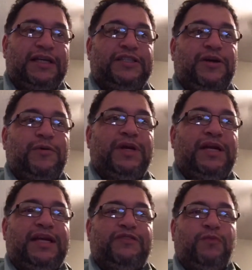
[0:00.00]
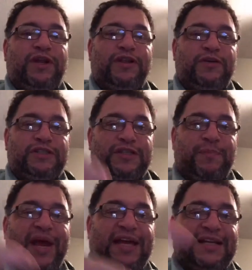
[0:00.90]
So it's one of those
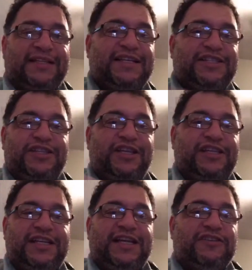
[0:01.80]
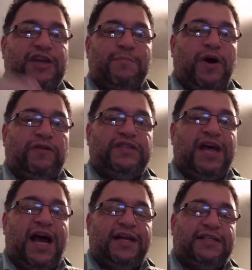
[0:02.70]
paying attention to the details on both
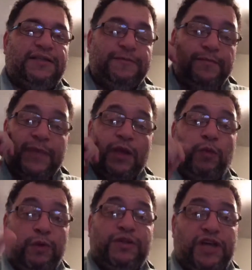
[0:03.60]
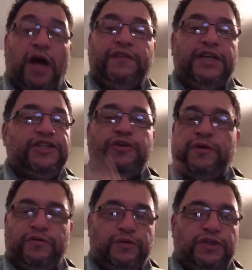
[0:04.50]
sides. We resolved the
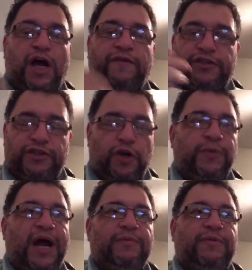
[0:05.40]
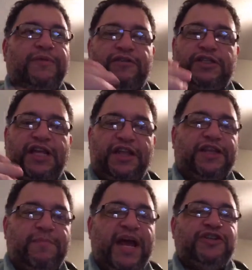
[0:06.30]
issue. It was resolved. There's no problem. There's
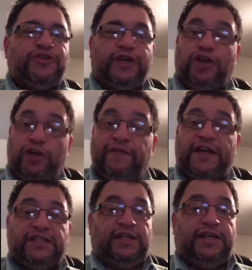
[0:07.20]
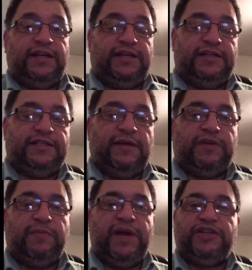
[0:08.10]
nothing major. It could have escalated into
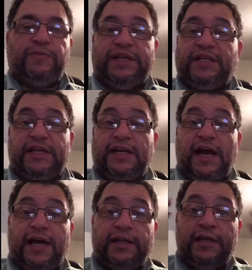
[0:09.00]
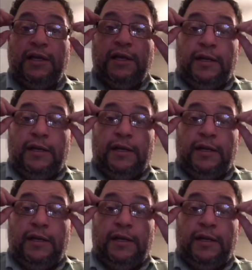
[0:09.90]
something major, but it did not.